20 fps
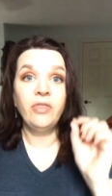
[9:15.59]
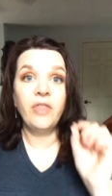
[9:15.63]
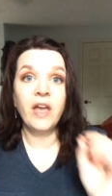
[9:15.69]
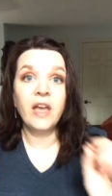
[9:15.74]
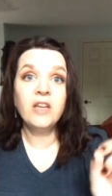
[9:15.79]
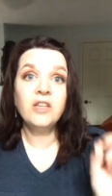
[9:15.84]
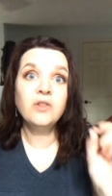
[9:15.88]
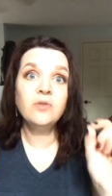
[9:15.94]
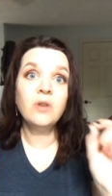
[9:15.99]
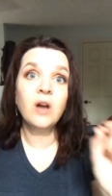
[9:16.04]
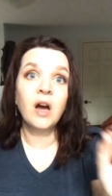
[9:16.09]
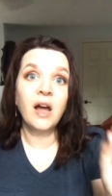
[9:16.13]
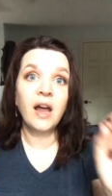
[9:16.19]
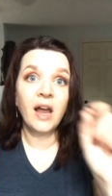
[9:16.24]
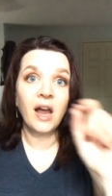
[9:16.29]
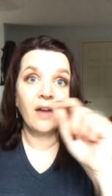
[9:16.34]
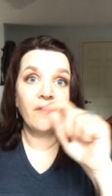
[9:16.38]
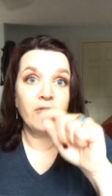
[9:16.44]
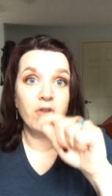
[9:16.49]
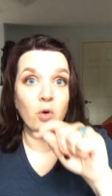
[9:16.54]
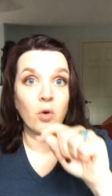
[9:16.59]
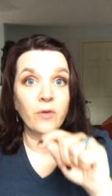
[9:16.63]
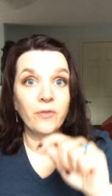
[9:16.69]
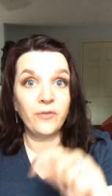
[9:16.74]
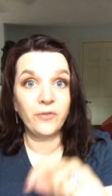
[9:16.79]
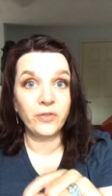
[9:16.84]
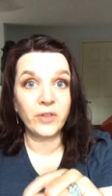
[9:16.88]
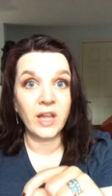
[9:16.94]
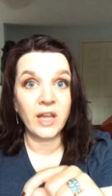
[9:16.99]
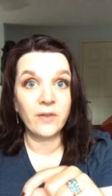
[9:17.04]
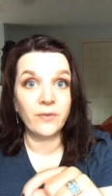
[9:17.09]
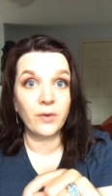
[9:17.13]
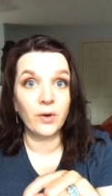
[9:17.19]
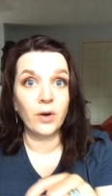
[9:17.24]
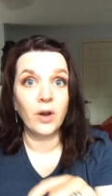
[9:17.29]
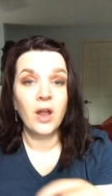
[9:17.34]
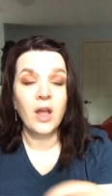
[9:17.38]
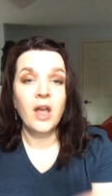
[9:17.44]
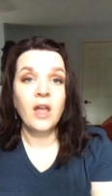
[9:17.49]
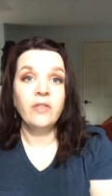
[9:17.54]
they do not have your
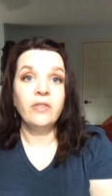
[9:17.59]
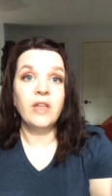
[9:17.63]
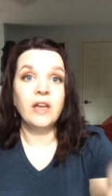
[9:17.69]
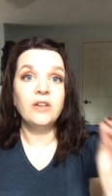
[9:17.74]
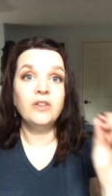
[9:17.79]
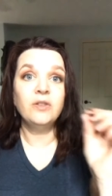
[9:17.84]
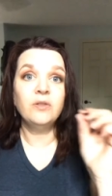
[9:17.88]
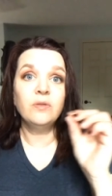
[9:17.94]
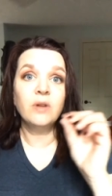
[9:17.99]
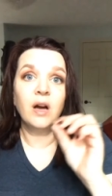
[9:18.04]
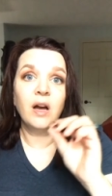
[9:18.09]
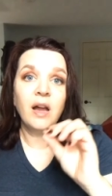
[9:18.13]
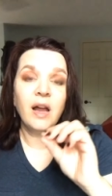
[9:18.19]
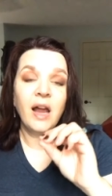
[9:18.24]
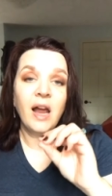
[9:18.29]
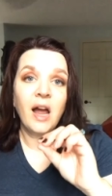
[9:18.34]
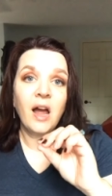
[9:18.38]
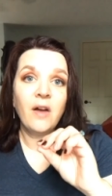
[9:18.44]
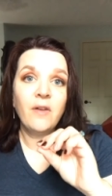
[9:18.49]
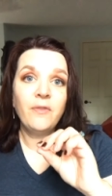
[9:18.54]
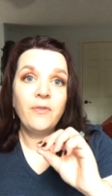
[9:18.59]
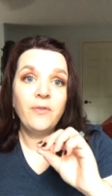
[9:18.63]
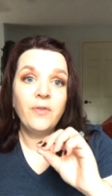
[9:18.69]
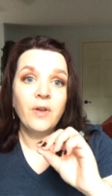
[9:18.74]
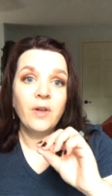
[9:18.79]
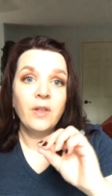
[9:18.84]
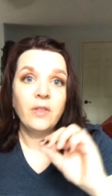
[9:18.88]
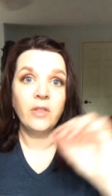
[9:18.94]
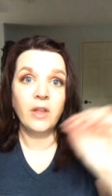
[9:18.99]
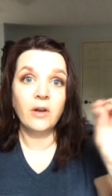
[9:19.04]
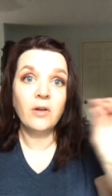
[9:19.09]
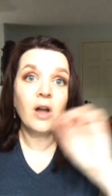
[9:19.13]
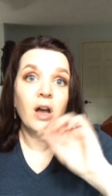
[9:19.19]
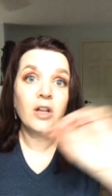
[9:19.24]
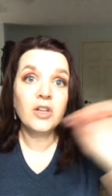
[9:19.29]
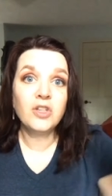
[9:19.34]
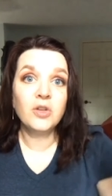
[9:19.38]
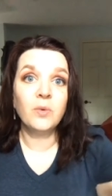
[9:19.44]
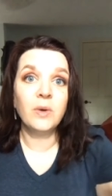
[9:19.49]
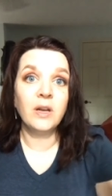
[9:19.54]
flavor. They do not have, they're
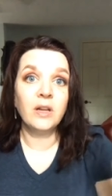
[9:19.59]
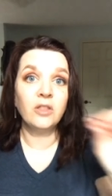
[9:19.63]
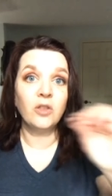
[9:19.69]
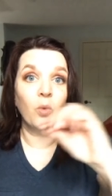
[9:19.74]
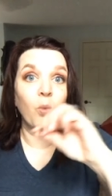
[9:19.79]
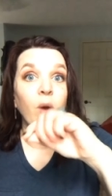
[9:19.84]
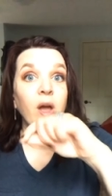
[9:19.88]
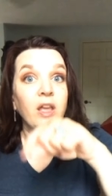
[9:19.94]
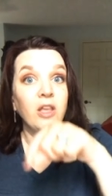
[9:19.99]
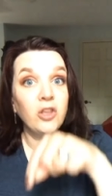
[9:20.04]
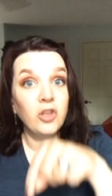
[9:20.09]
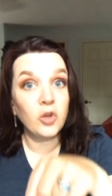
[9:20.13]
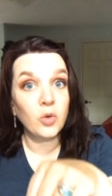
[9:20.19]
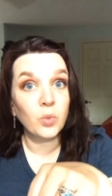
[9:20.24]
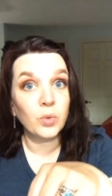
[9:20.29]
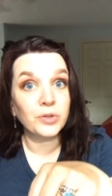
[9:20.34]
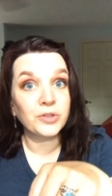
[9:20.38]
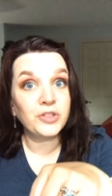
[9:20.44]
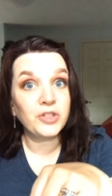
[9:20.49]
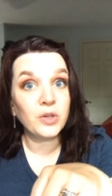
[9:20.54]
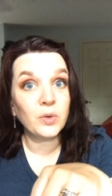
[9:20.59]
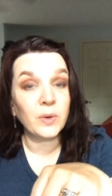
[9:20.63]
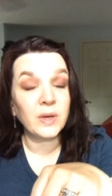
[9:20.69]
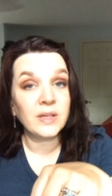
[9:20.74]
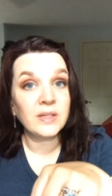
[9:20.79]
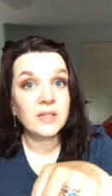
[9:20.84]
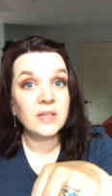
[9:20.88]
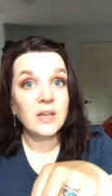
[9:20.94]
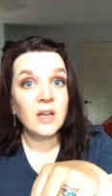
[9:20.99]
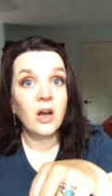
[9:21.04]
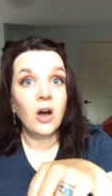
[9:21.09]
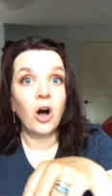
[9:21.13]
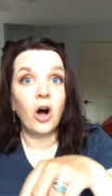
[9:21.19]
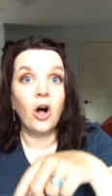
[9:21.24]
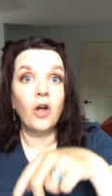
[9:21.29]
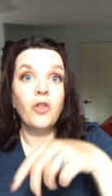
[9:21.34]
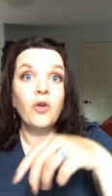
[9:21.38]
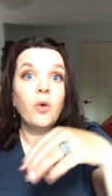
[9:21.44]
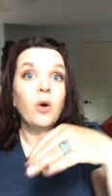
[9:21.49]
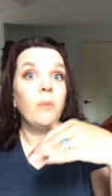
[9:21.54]
not doing it the way you will do it.
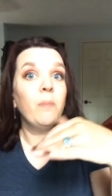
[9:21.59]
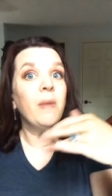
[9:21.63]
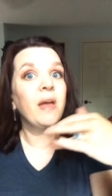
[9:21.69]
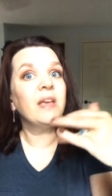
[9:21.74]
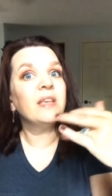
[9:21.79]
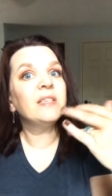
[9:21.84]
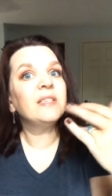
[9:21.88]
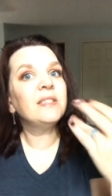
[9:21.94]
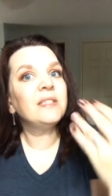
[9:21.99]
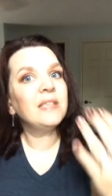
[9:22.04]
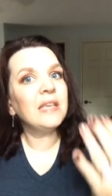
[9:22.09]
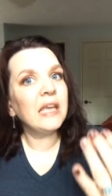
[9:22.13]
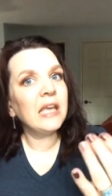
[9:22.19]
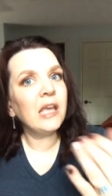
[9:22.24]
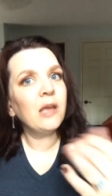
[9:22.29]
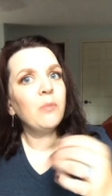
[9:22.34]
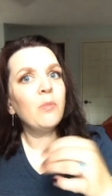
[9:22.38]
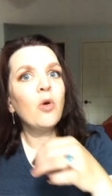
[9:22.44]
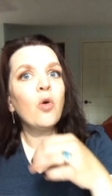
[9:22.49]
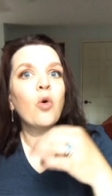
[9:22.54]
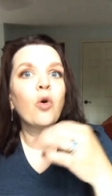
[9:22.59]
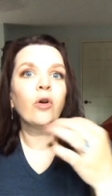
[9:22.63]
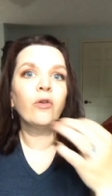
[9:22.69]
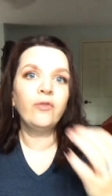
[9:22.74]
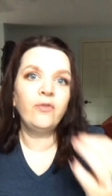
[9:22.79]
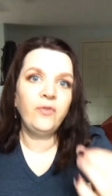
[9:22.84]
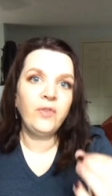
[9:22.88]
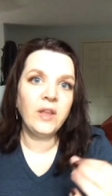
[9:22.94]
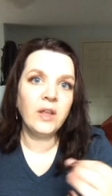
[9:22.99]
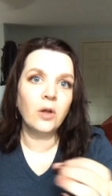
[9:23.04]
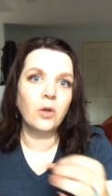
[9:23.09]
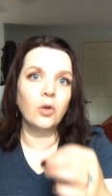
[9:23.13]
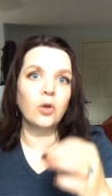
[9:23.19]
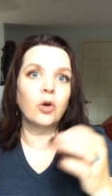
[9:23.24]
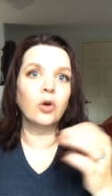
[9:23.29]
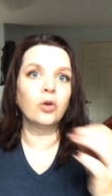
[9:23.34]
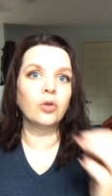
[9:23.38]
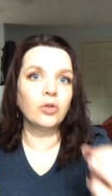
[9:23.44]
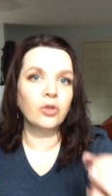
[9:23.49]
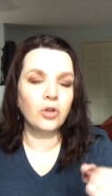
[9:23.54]
Although it may seem or
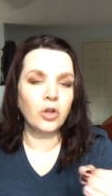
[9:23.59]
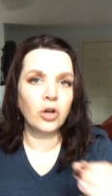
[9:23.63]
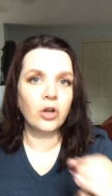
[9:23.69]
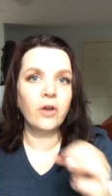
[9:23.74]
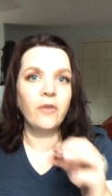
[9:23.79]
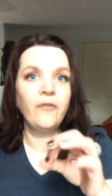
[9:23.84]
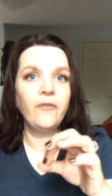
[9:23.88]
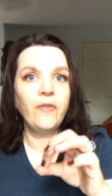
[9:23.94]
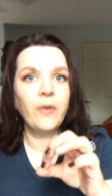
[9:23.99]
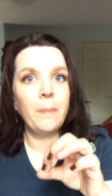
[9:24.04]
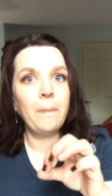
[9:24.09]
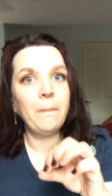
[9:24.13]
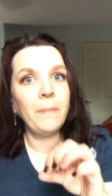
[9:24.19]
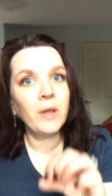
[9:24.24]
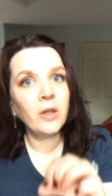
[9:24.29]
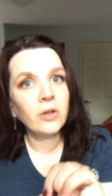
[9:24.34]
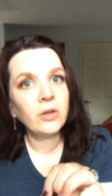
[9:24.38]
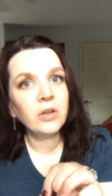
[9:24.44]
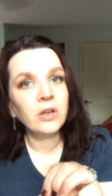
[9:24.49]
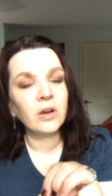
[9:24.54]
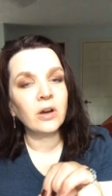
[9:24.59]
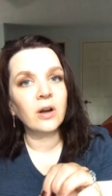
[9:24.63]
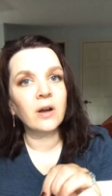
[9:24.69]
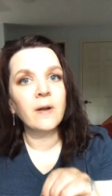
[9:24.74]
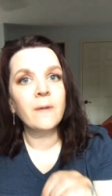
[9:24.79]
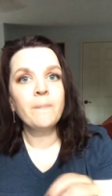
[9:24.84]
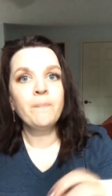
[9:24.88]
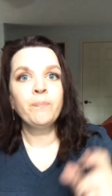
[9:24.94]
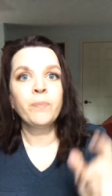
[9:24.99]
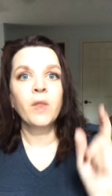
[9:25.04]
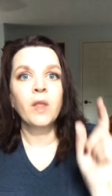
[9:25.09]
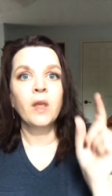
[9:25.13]
feel or look familiar,